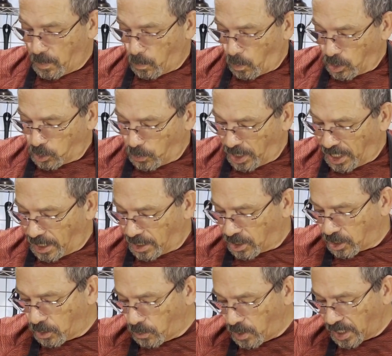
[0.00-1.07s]
Once we get it
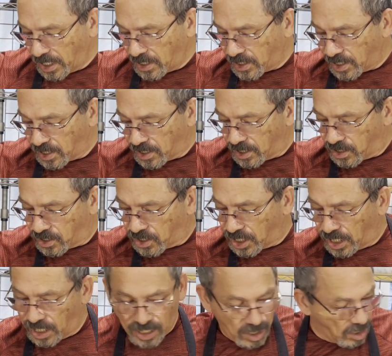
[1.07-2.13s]
to a
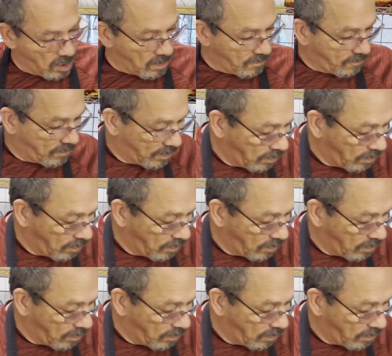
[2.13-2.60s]
consistency of